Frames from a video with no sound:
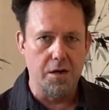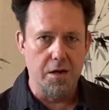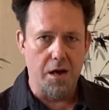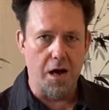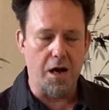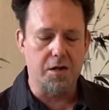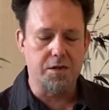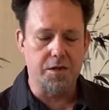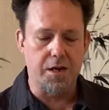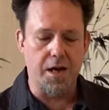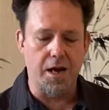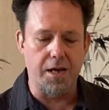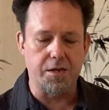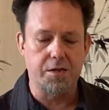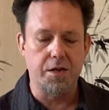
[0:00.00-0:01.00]

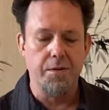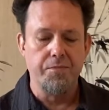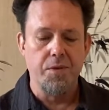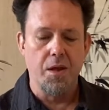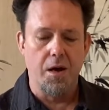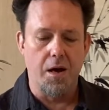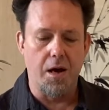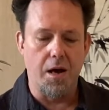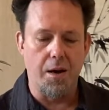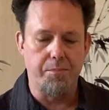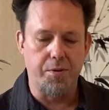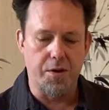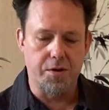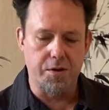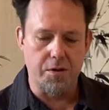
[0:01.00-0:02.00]
oxidized,
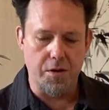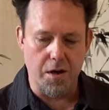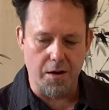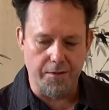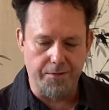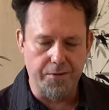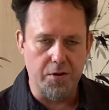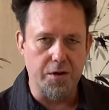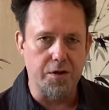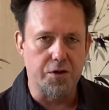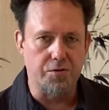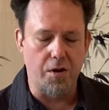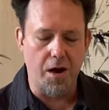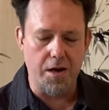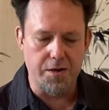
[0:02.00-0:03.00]
but fully
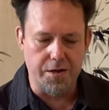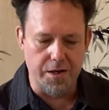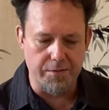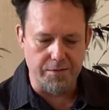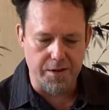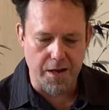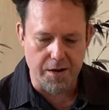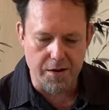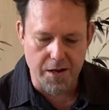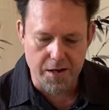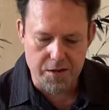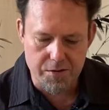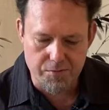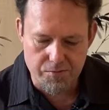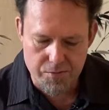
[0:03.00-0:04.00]
dried to give it that
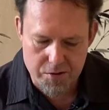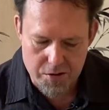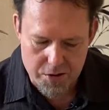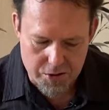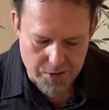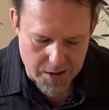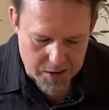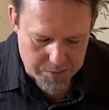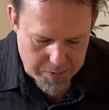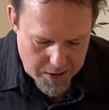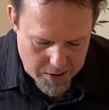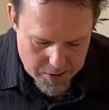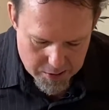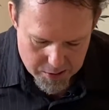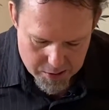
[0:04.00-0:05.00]
nice, real
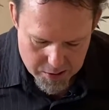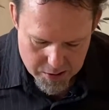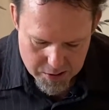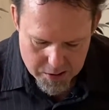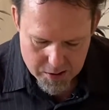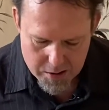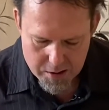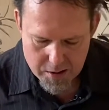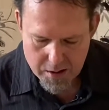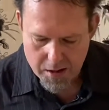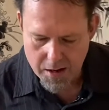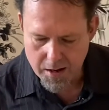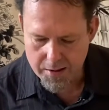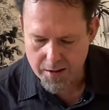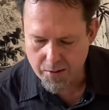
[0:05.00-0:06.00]
transparent look
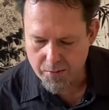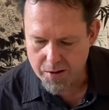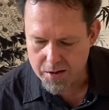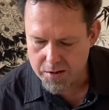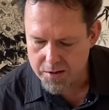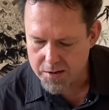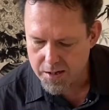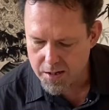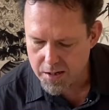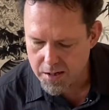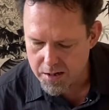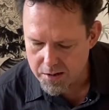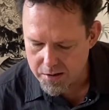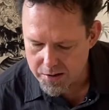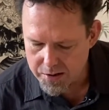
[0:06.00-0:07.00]
that we can see
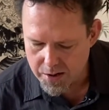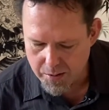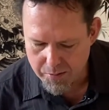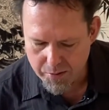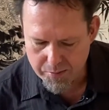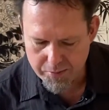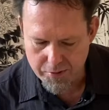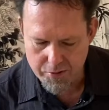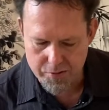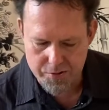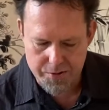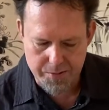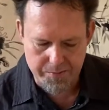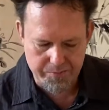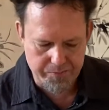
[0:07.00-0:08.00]
in the summer
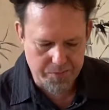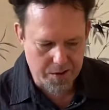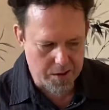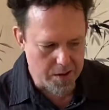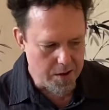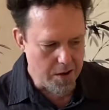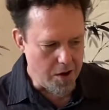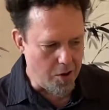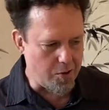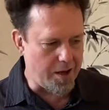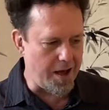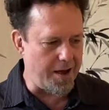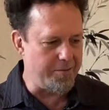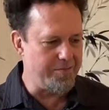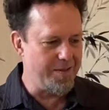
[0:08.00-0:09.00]
brews.
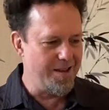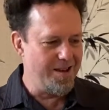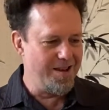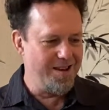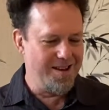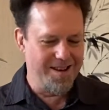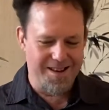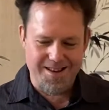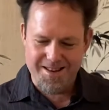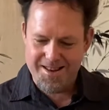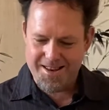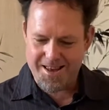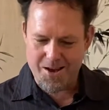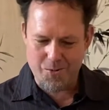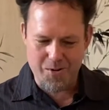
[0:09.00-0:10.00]
Okay,
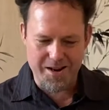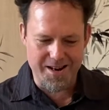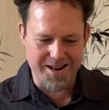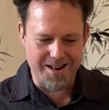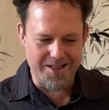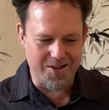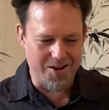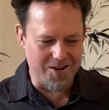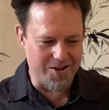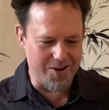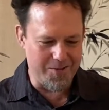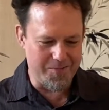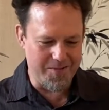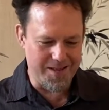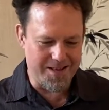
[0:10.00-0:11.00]
can't wait any
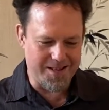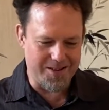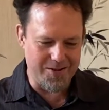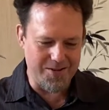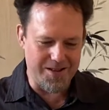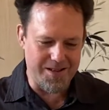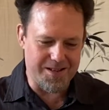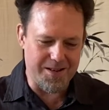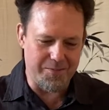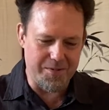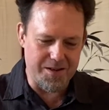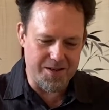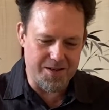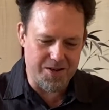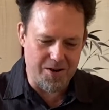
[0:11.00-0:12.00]
longer. Let's do this. I'm going
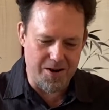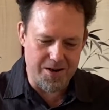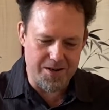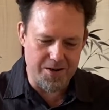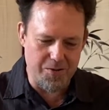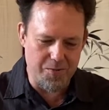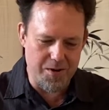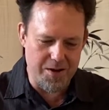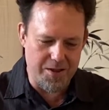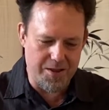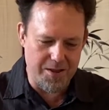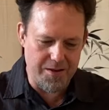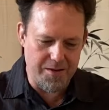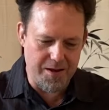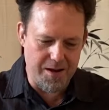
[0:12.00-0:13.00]
to start
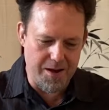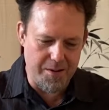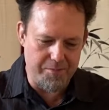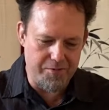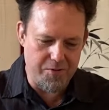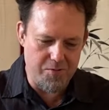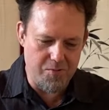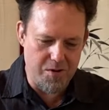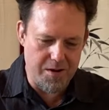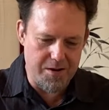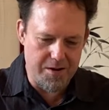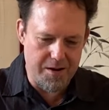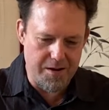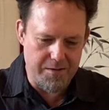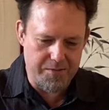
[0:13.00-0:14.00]
with brew
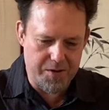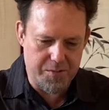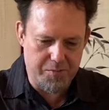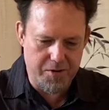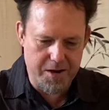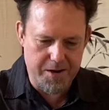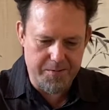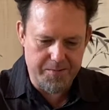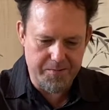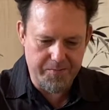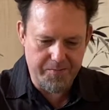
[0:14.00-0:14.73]
1 of spring.